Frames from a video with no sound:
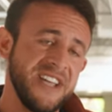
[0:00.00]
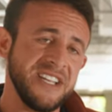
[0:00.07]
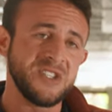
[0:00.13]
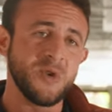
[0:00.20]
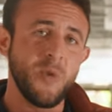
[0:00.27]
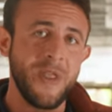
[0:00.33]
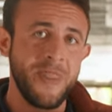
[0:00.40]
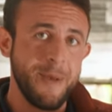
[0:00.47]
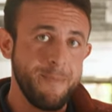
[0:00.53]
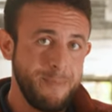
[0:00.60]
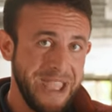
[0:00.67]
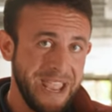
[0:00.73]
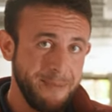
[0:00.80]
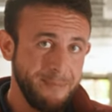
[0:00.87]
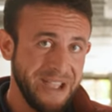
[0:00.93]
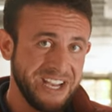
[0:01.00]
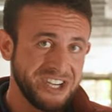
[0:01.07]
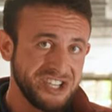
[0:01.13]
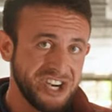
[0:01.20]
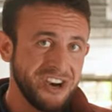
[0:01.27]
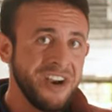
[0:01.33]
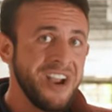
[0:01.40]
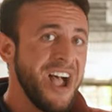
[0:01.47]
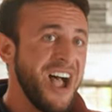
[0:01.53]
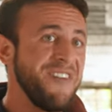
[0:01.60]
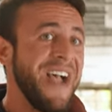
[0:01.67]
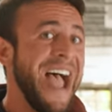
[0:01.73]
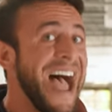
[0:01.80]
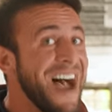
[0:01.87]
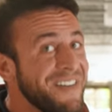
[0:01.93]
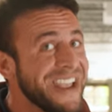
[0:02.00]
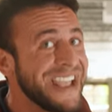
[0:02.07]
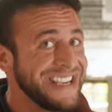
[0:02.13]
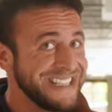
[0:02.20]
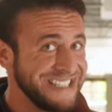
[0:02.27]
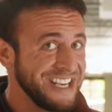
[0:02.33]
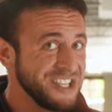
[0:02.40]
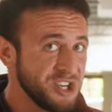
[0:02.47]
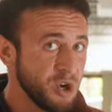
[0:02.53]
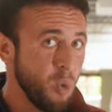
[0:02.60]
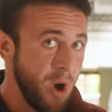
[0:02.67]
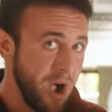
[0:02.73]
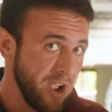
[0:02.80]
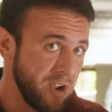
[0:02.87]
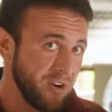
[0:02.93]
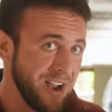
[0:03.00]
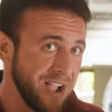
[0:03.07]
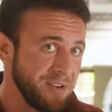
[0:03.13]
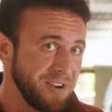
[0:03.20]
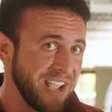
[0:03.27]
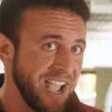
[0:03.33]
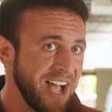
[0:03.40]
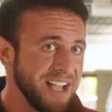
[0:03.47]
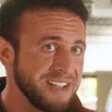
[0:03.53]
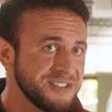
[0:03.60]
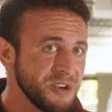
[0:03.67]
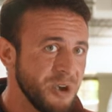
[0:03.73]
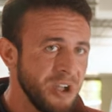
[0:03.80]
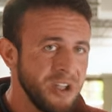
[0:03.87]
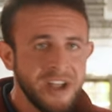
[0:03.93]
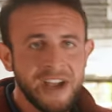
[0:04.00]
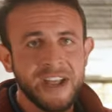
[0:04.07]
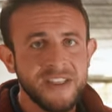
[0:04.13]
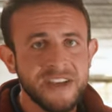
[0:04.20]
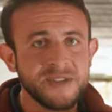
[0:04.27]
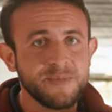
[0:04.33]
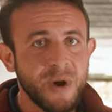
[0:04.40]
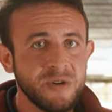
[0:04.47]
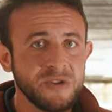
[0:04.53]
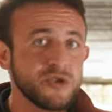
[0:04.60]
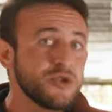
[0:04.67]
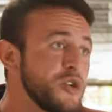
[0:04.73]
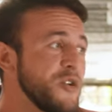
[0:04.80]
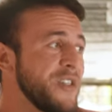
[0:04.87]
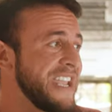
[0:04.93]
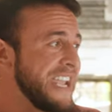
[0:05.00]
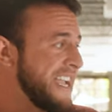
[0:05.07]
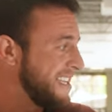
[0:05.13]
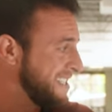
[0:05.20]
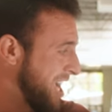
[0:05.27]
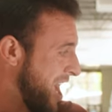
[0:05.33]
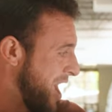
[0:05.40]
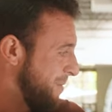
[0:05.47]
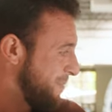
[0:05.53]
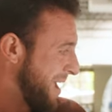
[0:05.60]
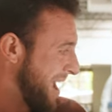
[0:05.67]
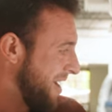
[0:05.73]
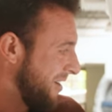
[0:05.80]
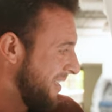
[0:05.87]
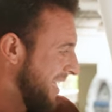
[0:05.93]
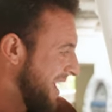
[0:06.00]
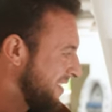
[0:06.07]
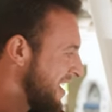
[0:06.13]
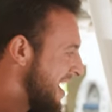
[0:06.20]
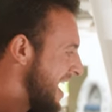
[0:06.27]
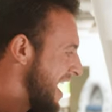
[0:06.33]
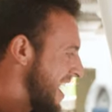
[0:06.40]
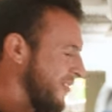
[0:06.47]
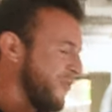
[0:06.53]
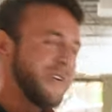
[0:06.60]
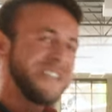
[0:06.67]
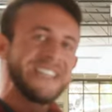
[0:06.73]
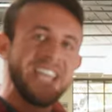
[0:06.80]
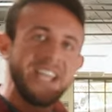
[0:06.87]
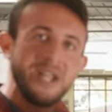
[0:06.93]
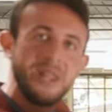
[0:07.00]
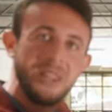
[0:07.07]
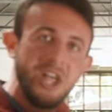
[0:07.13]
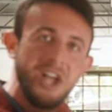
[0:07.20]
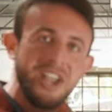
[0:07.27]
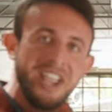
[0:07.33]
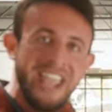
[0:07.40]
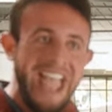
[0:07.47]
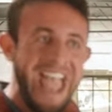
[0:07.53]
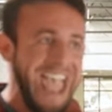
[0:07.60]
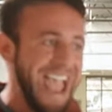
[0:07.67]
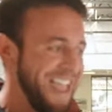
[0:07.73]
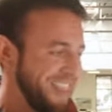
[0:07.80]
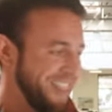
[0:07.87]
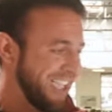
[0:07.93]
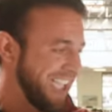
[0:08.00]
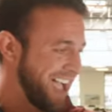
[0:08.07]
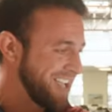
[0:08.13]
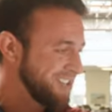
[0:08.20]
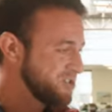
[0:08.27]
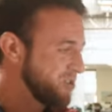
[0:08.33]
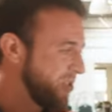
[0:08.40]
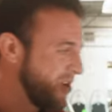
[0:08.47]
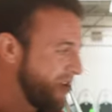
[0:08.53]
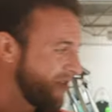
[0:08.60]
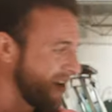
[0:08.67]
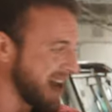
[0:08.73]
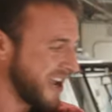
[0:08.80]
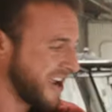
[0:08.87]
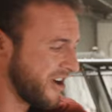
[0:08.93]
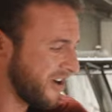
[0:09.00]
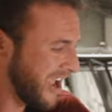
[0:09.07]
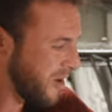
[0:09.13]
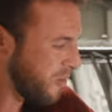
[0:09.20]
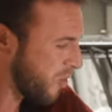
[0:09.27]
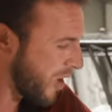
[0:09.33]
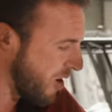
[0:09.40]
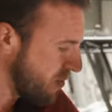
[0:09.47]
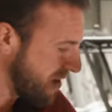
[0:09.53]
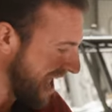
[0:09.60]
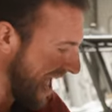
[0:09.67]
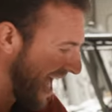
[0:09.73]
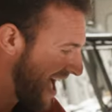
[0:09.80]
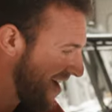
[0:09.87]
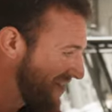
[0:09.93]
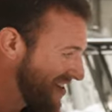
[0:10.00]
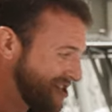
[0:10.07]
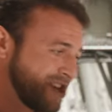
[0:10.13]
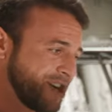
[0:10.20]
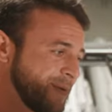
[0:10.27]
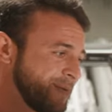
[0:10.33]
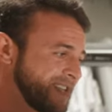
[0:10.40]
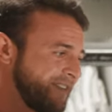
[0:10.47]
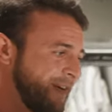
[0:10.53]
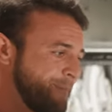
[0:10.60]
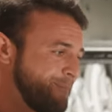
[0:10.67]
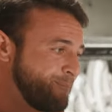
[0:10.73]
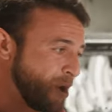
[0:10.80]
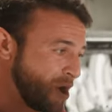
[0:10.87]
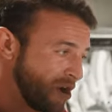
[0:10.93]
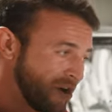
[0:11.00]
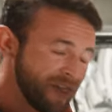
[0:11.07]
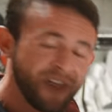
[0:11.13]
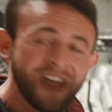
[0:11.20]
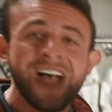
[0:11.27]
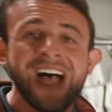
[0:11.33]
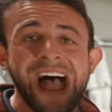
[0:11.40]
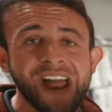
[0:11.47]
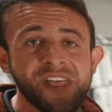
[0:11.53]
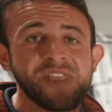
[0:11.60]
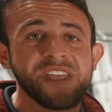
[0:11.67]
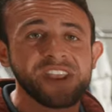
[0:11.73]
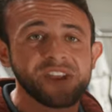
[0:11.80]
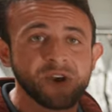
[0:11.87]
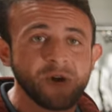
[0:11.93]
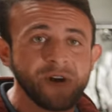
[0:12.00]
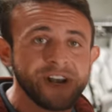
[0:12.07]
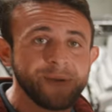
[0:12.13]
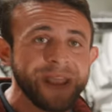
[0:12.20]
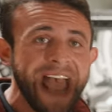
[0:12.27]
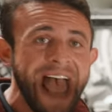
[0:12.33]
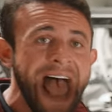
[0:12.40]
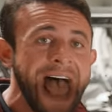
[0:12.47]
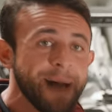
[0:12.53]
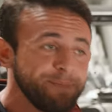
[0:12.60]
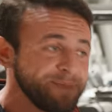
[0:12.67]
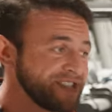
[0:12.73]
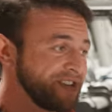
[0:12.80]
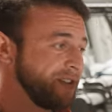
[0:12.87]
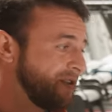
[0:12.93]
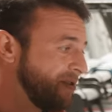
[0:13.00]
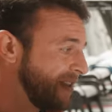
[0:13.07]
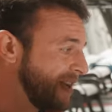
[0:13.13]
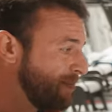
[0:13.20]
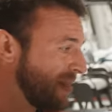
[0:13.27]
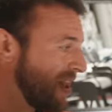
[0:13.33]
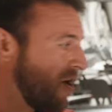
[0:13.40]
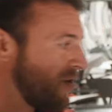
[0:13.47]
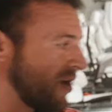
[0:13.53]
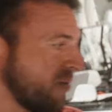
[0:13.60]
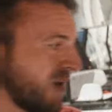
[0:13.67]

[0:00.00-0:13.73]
this with the big picture of having a center walk-around console, this boat truly is unparalleled. If we take a look at the console over here and what we have in terms of a berth, I think you're going to be absolutely blown